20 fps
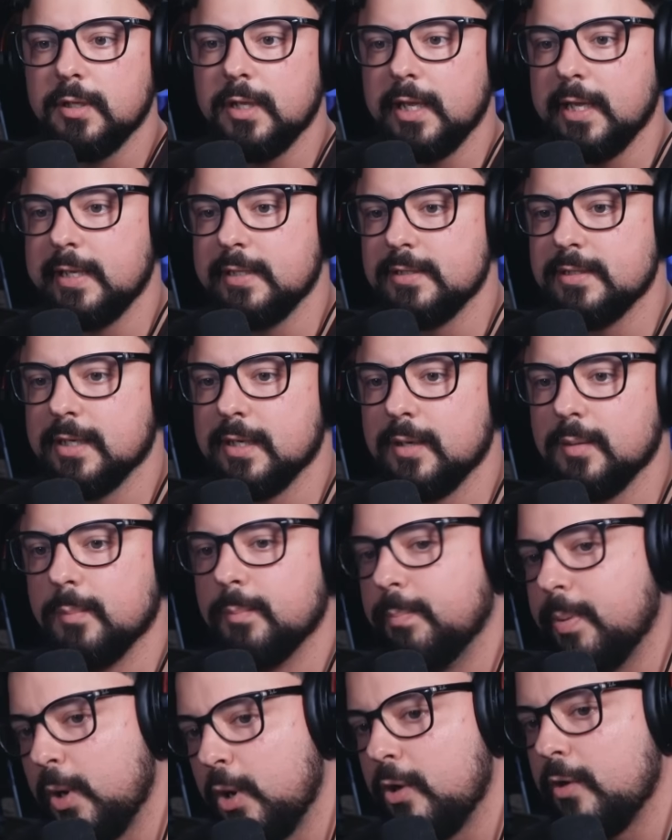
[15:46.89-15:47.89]
and
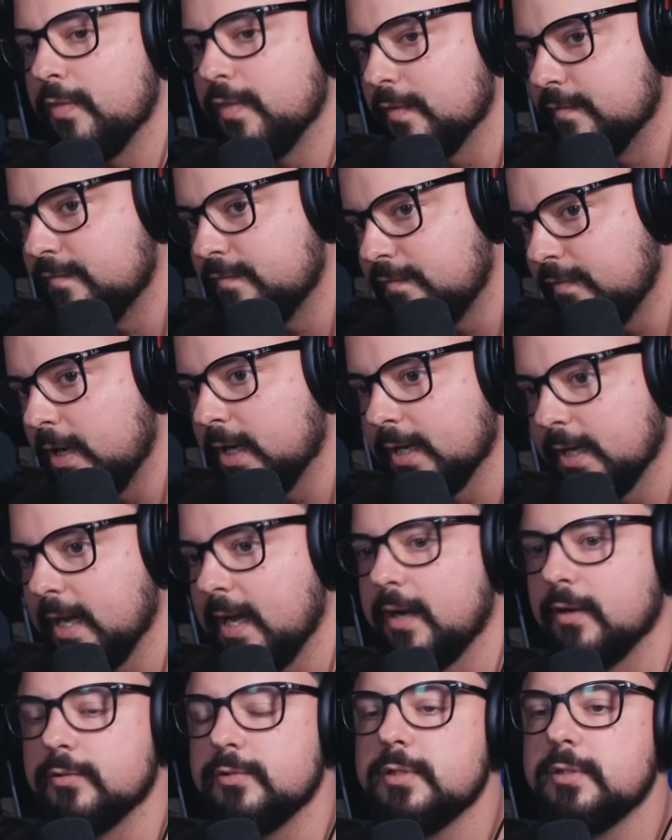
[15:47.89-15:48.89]
ball the fuck
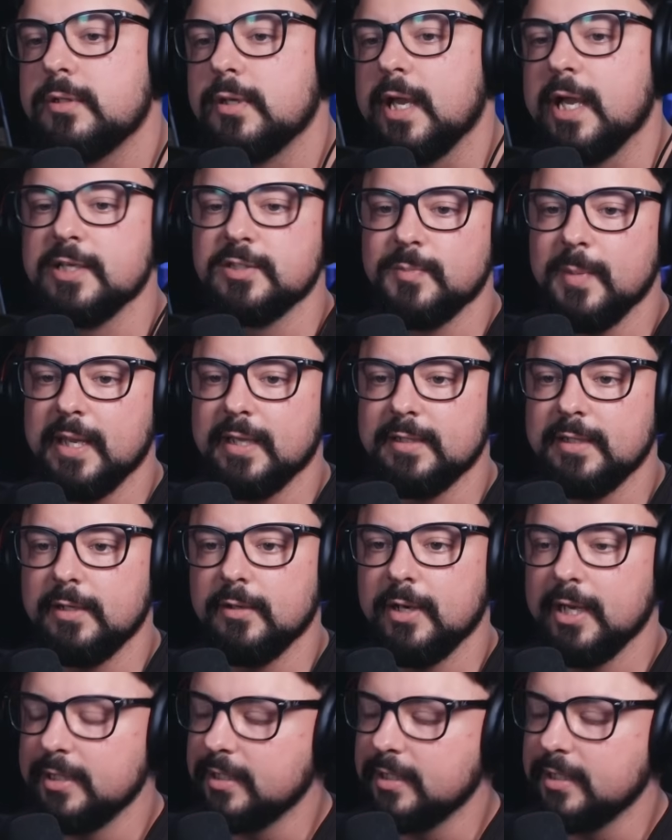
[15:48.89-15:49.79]
out as Magneto.